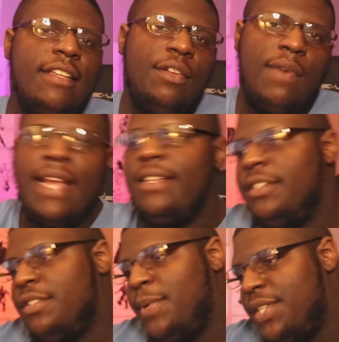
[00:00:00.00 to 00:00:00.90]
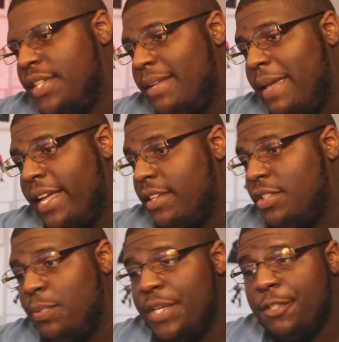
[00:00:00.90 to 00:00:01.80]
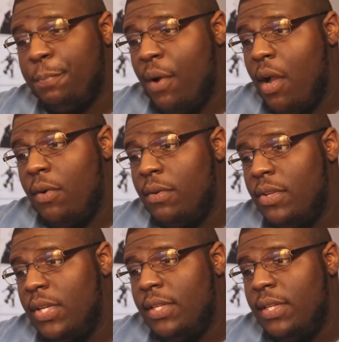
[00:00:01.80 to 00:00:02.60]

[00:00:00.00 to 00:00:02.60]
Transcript: regular Switch, and they make a Switch Pro